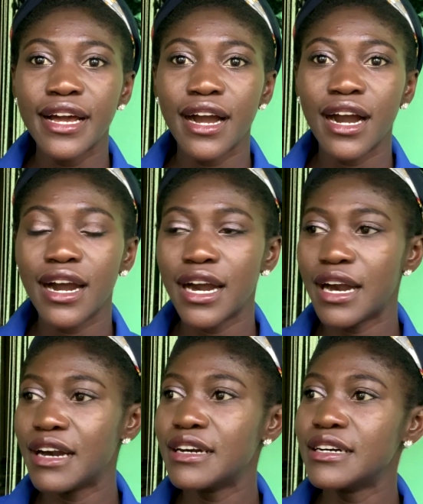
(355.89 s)
her
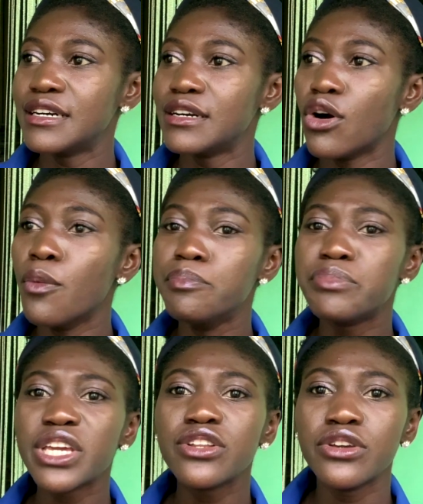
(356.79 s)

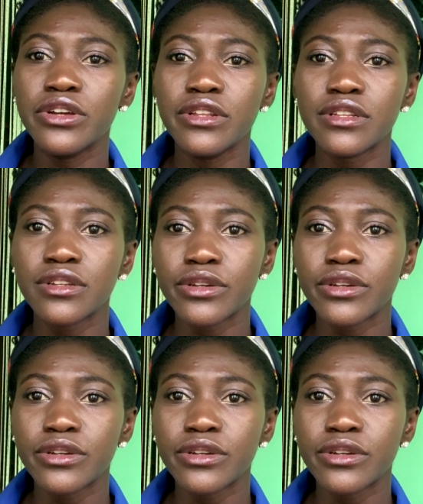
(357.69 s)
opinion